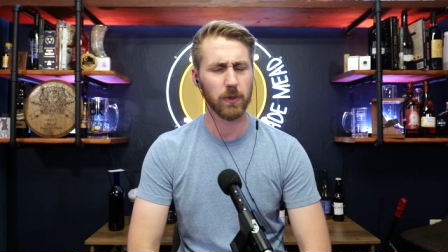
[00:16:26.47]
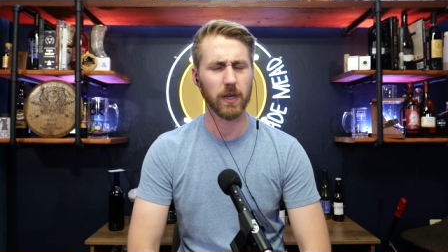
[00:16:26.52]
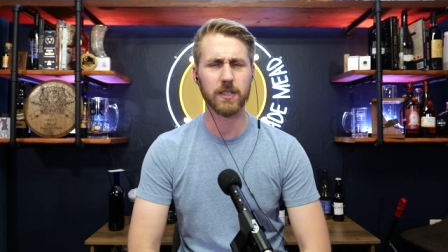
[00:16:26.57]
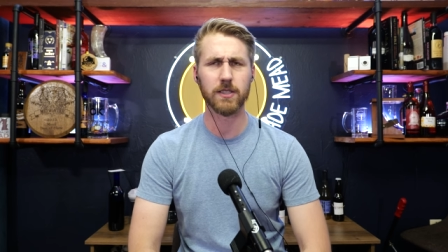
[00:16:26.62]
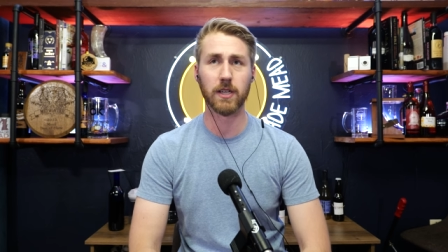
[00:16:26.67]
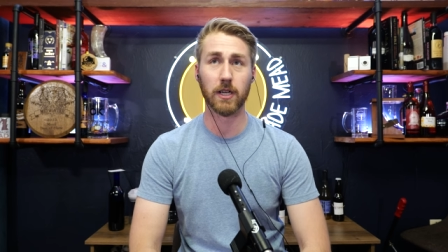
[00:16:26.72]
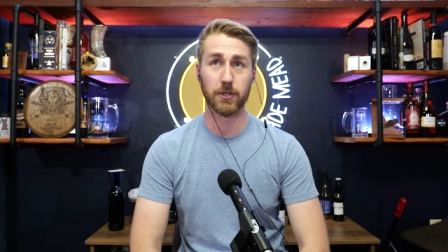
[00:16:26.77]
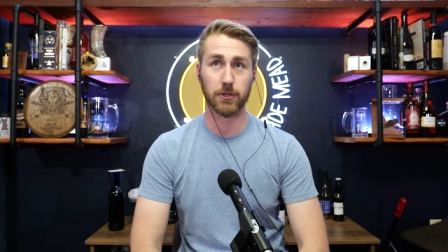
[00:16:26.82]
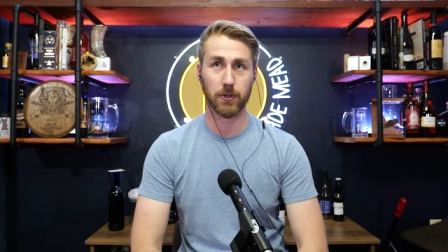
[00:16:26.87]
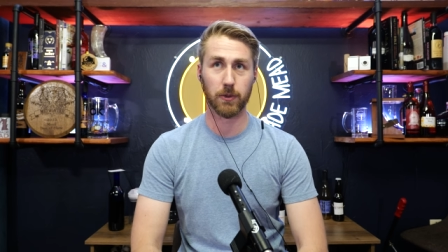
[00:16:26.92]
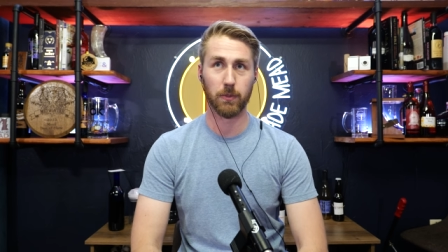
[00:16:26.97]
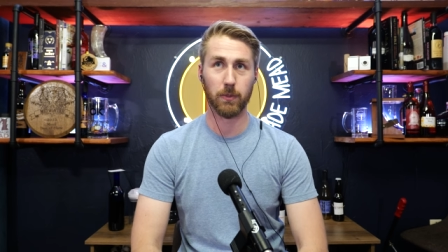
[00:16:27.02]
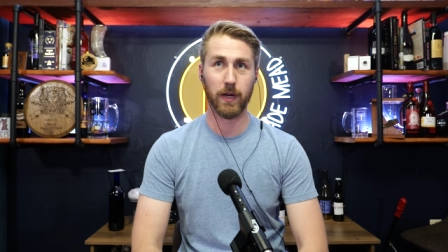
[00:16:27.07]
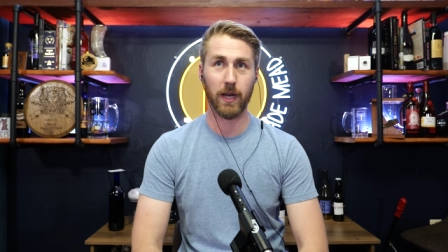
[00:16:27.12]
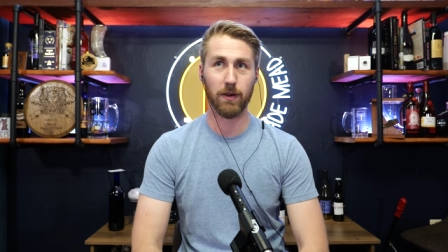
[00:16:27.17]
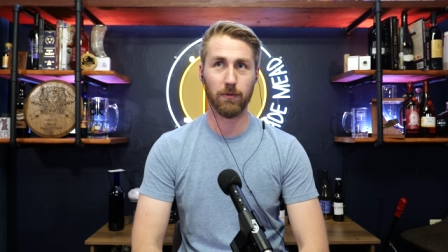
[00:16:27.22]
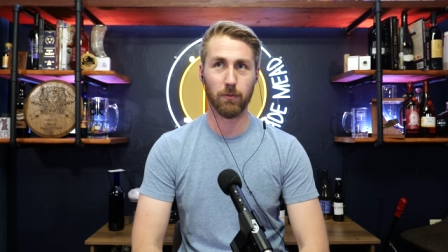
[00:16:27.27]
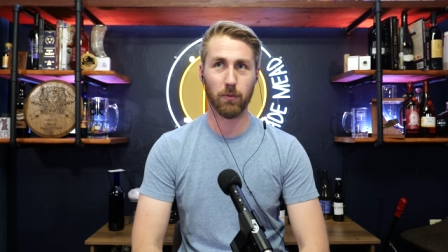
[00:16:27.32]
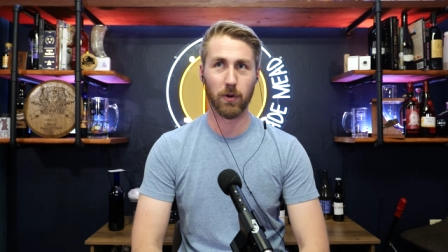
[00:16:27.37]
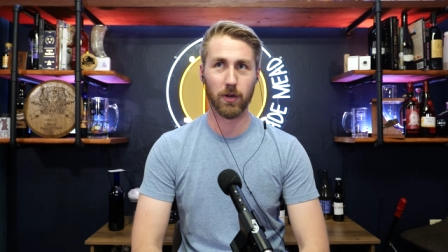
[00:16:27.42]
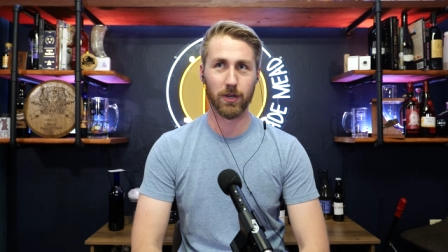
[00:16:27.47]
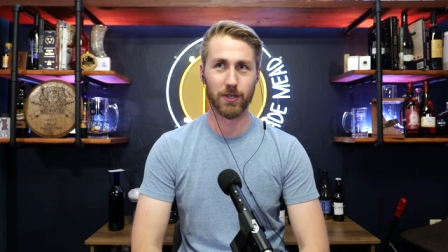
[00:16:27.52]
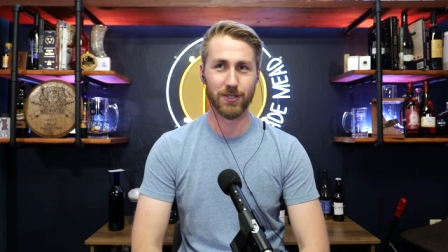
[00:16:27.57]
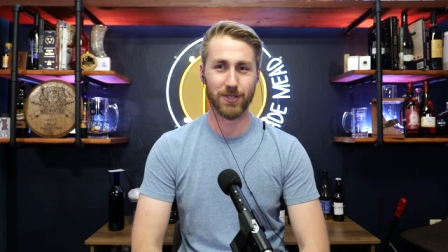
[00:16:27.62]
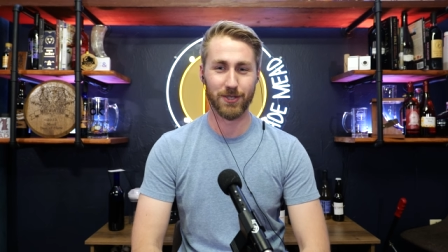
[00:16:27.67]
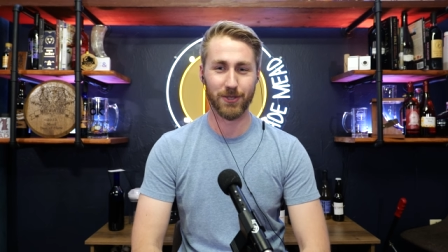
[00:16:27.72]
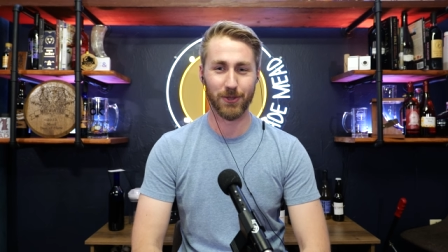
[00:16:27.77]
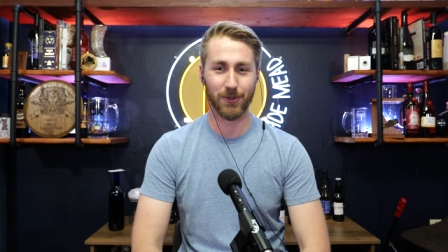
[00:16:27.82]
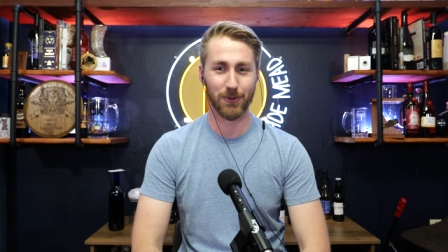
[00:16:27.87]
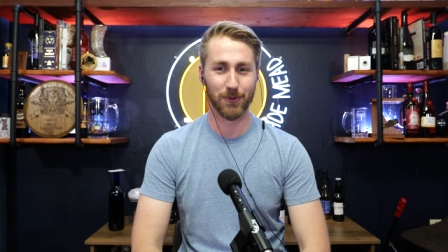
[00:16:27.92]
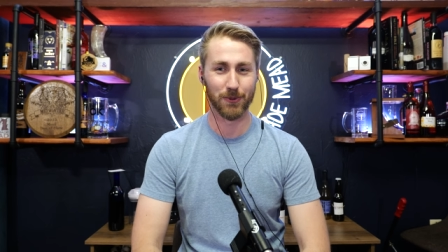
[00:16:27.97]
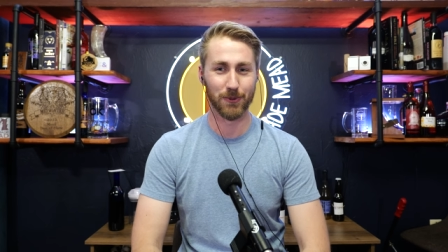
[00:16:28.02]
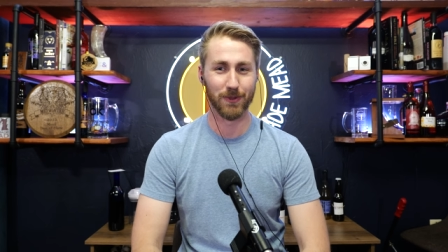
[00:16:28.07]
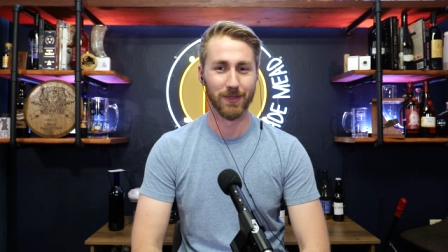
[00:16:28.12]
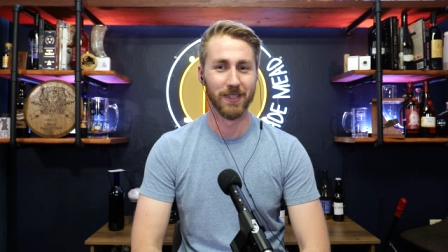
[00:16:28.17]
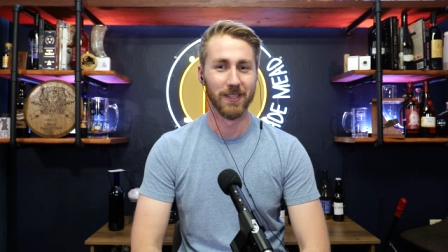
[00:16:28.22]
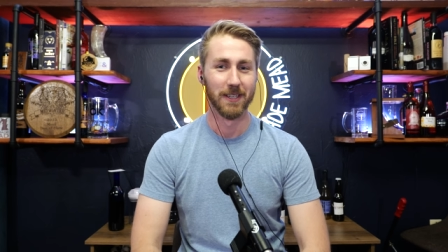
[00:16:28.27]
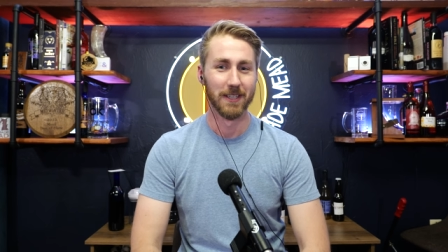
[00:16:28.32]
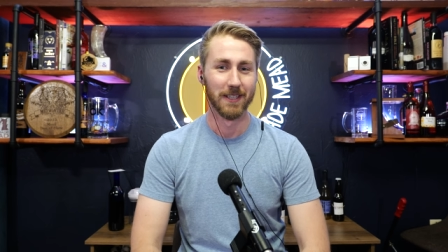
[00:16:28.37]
Well, that's not true. We have 1 or 2